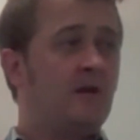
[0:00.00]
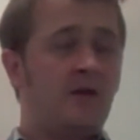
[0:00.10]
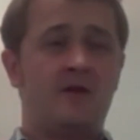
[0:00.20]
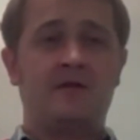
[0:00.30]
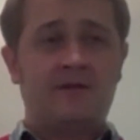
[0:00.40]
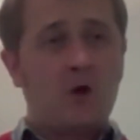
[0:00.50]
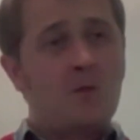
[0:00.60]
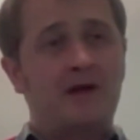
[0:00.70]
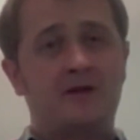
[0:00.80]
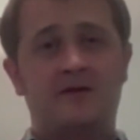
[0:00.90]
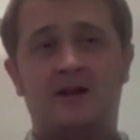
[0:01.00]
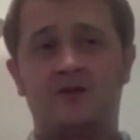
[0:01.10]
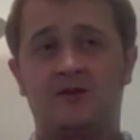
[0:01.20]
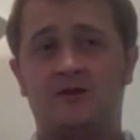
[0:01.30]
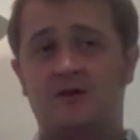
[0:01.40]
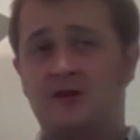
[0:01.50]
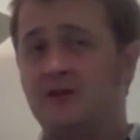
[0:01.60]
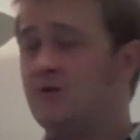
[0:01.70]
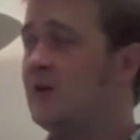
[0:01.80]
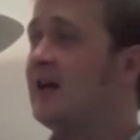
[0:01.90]
other phone manufacturers
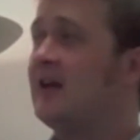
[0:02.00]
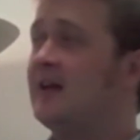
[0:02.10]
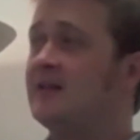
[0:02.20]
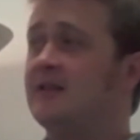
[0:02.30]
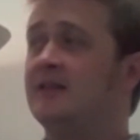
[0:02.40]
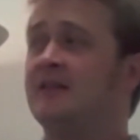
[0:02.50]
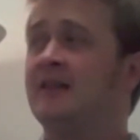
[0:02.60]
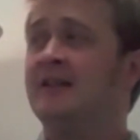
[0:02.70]
suddenly realising